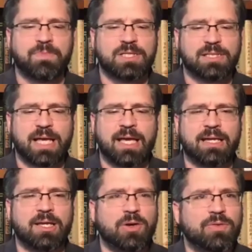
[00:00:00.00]
saying,
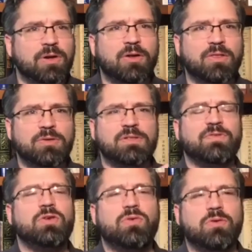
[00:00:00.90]
you know, there are those of
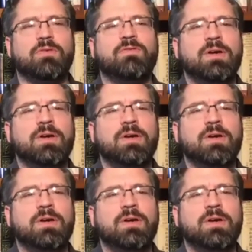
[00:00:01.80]
you who have